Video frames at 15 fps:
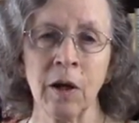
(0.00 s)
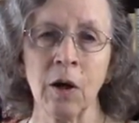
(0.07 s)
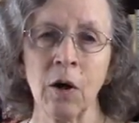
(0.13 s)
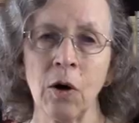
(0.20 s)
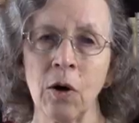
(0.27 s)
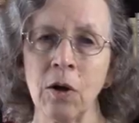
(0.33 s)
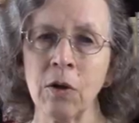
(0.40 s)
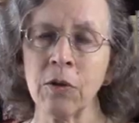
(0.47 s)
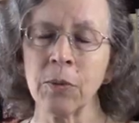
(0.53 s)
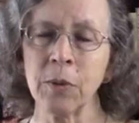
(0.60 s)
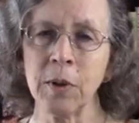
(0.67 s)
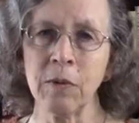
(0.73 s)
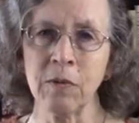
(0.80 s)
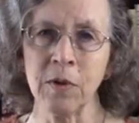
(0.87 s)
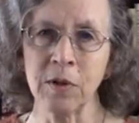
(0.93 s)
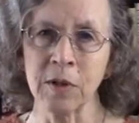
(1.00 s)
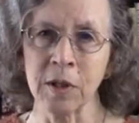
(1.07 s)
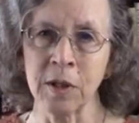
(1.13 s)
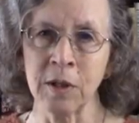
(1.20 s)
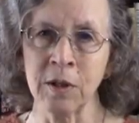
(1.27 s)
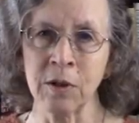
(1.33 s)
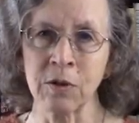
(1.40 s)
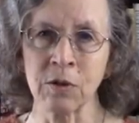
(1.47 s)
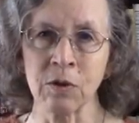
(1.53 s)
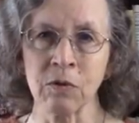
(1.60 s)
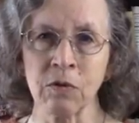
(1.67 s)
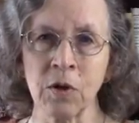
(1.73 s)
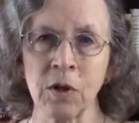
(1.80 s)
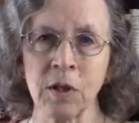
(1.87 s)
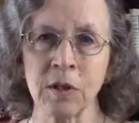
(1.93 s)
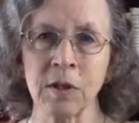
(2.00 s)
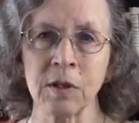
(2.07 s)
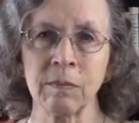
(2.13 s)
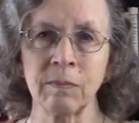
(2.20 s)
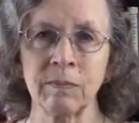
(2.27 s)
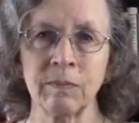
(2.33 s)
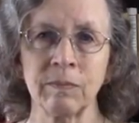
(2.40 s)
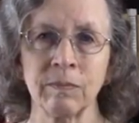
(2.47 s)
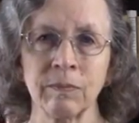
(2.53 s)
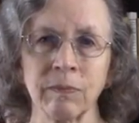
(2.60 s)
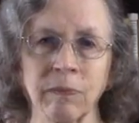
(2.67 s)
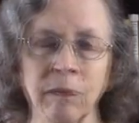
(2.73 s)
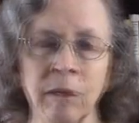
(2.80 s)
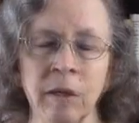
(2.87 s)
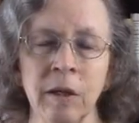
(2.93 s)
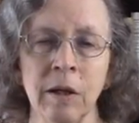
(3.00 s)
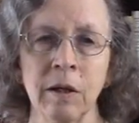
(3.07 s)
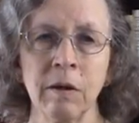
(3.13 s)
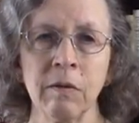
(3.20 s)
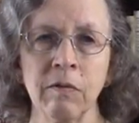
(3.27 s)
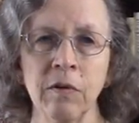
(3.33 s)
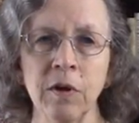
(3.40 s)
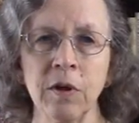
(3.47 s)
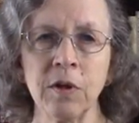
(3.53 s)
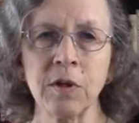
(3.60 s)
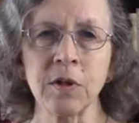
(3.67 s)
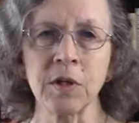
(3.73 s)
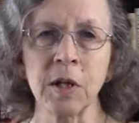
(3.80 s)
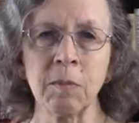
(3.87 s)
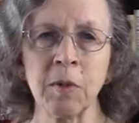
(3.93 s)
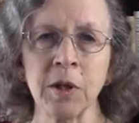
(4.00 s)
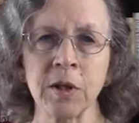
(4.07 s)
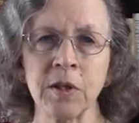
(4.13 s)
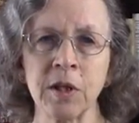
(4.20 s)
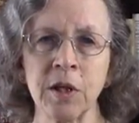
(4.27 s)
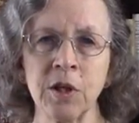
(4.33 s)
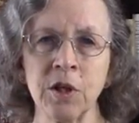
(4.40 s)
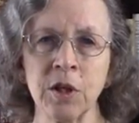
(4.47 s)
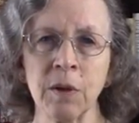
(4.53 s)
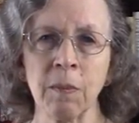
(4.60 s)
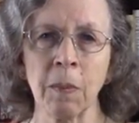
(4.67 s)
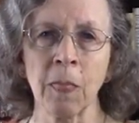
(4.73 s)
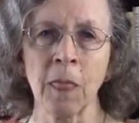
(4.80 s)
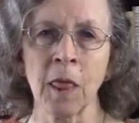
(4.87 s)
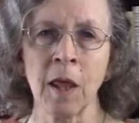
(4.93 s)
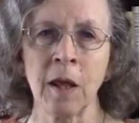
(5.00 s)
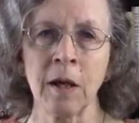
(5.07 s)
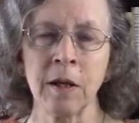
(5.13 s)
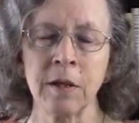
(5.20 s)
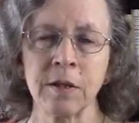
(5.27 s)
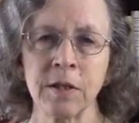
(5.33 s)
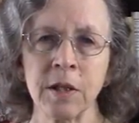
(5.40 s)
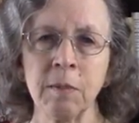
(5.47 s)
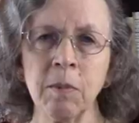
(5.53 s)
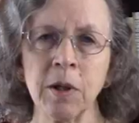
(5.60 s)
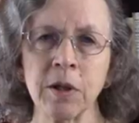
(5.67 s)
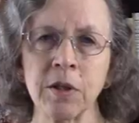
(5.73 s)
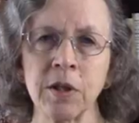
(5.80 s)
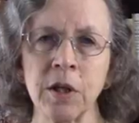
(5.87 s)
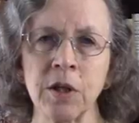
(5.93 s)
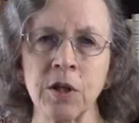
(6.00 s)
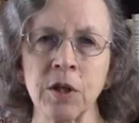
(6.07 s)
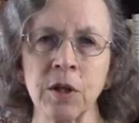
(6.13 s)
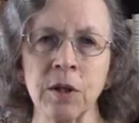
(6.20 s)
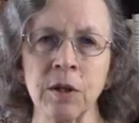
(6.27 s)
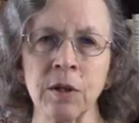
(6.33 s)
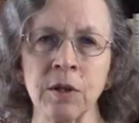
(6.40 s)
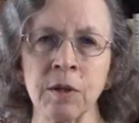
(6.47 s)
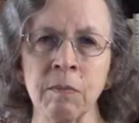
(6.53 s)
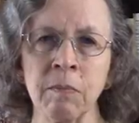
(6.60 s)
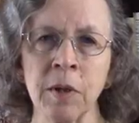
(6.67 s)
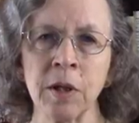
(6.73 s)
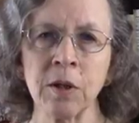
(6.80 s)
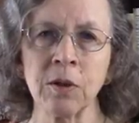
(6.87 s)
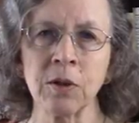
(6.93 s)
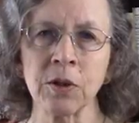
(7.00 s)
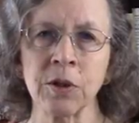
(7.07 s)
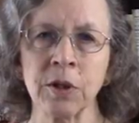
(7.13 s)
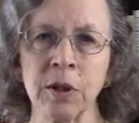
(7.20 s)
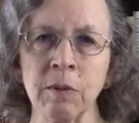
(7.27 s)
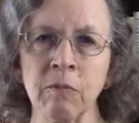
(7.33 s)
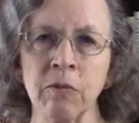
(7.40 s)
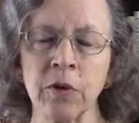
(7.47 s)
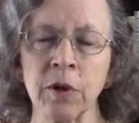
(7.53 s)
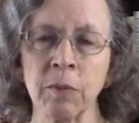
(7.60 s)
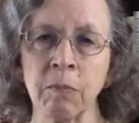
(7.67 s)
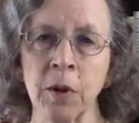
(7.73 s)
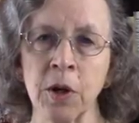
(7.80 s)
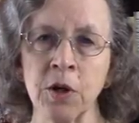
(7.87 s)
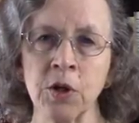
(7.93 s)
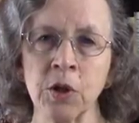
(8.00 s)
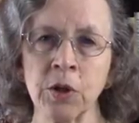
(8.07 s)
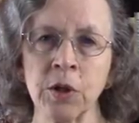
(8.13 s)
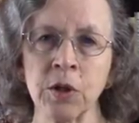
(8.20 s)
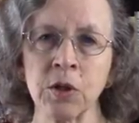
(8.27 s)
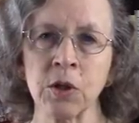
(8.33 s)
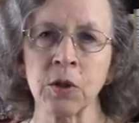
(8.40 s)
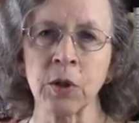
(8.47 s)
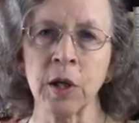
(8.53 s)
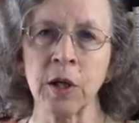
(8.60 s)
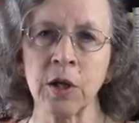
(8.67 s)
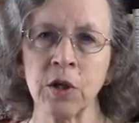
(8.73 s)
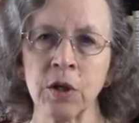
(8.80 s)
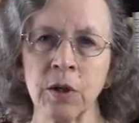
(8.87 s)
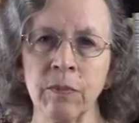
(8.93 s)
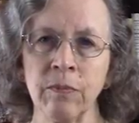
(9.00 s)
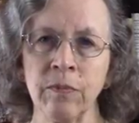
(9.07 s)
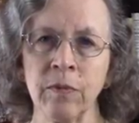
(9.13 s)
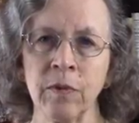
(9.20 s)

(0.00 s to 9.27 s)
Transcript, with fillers: All three of these ideas are false. First, subluxation. Subluxation is a medical term for a partial dislocation.